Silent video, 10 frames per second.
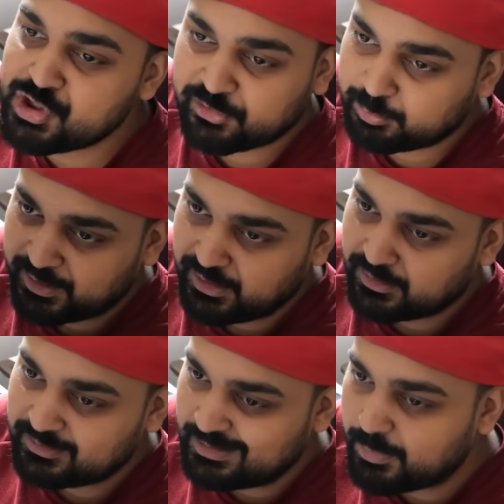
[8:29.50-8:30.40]
just being
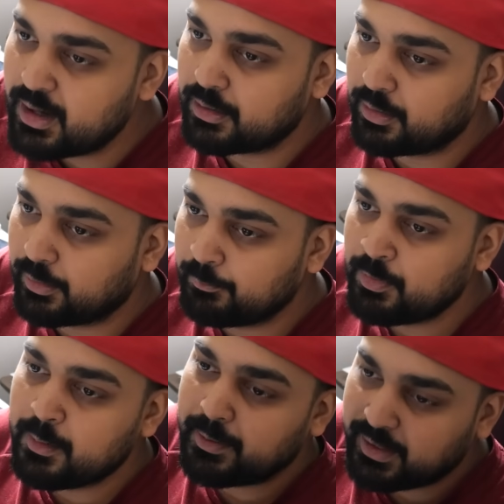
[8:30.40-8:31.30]
a debunker.
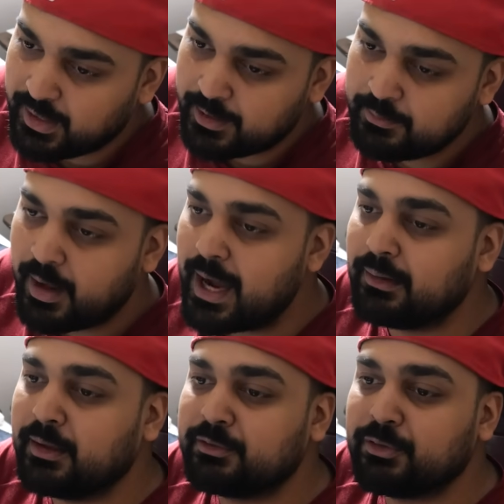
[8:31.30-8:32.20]
But again, I
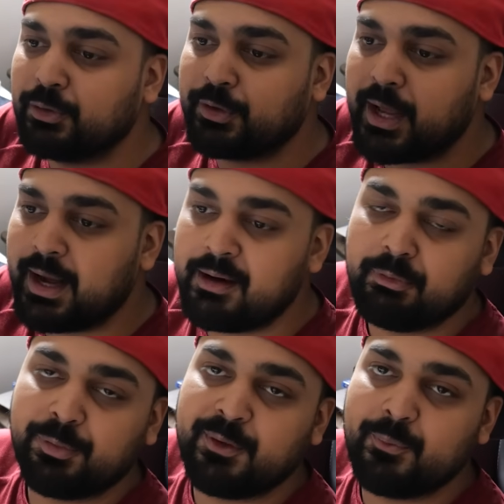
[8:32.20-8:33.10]
like to look at
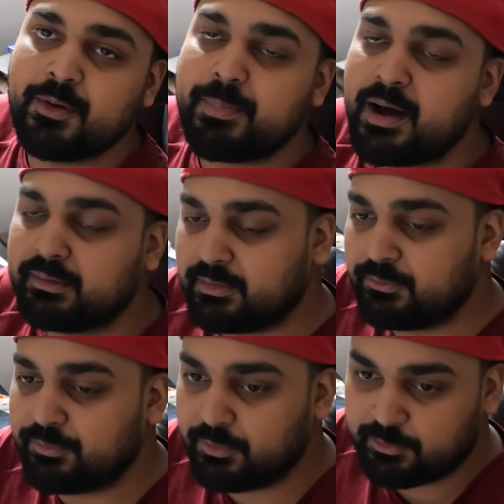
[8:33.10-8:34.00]
everything with a
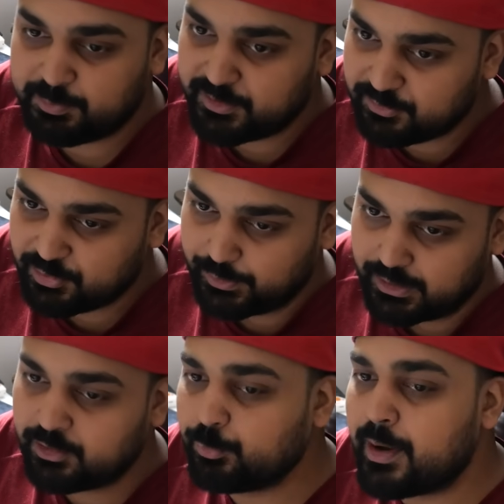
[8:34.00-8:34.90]
positive spin to it.
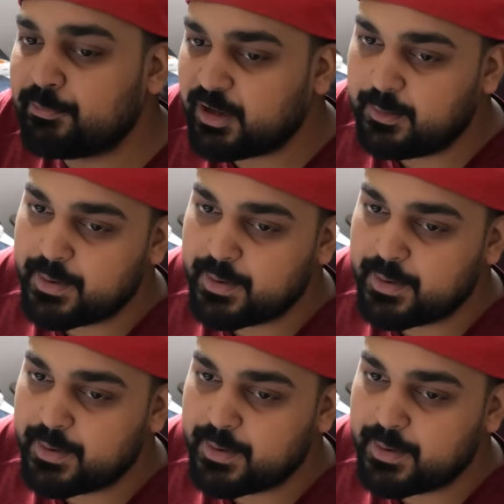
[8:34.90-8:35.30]
His website,